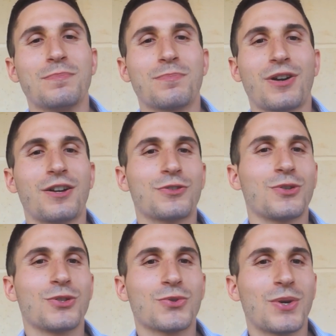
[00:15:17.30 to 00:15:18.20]
Prior
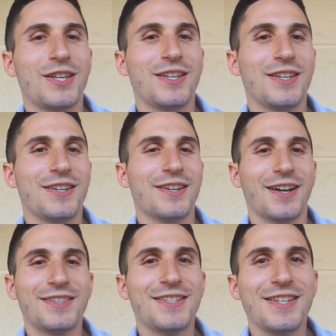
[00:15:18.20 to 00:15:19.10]
to
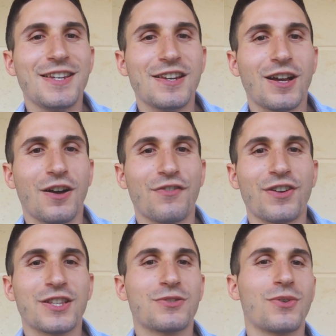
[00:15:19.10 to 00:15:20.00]
2019,
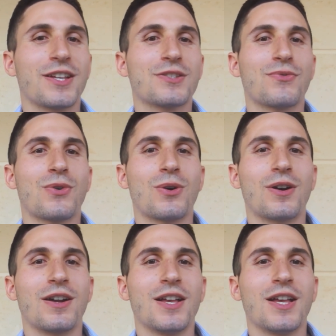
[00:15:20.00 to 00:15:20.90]
freight rates
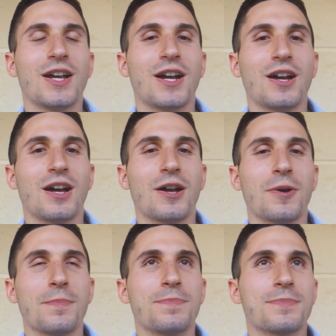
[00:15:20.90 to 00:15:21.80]
for
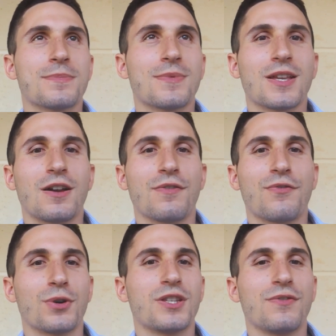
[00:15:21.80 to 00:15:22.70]
a
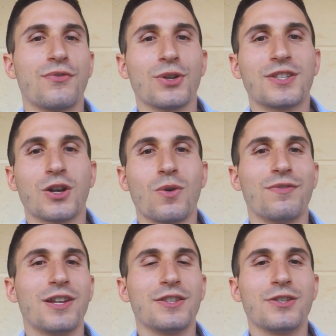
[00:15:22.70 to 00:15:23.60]
40-foot
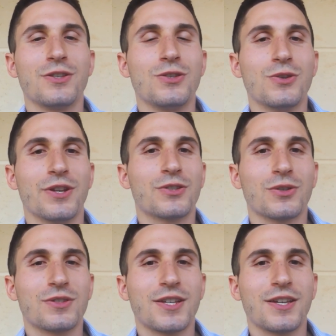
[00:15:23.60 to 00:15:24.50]
equivalent unit
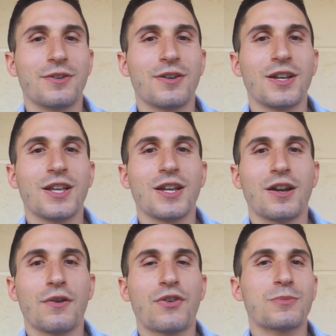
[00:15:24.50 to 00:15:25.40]
container
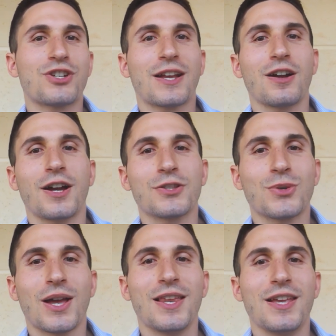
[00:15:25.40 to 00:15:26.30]
from Shanghai to
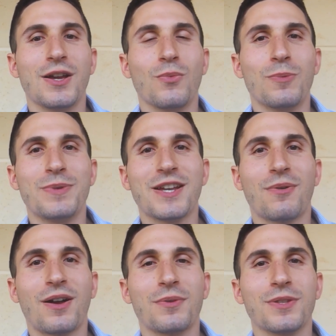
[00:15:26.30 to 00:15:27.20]
LA would be
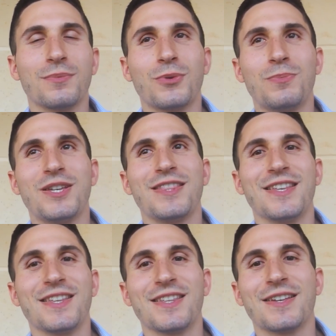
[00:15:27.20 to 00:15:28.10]
in
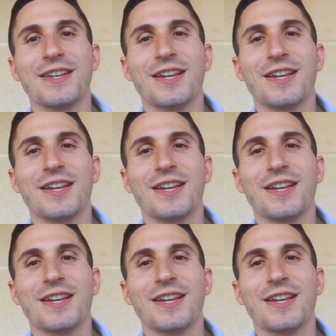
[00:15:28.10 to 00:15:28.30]
the